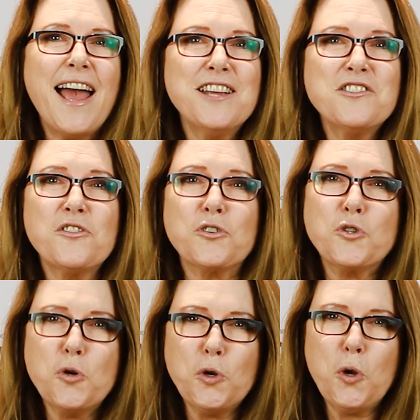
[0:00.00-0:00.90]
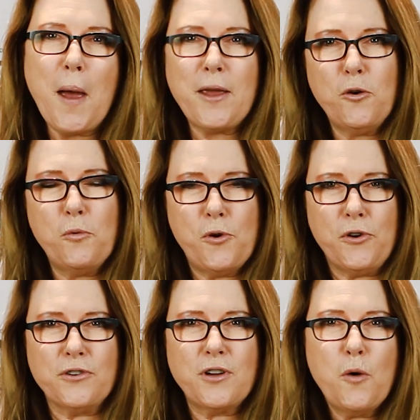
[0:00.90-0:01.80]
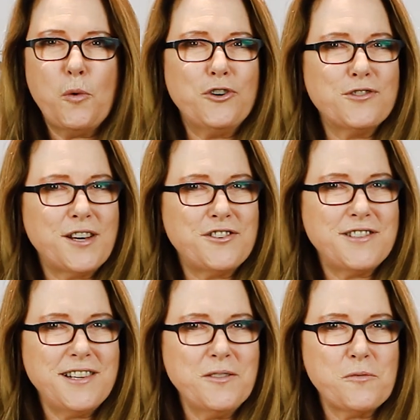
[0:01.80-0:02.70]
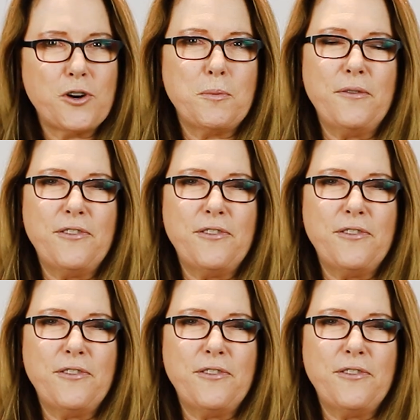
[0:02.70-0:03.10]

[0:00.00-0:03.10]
agent that took you at your word when you said you didn't want to be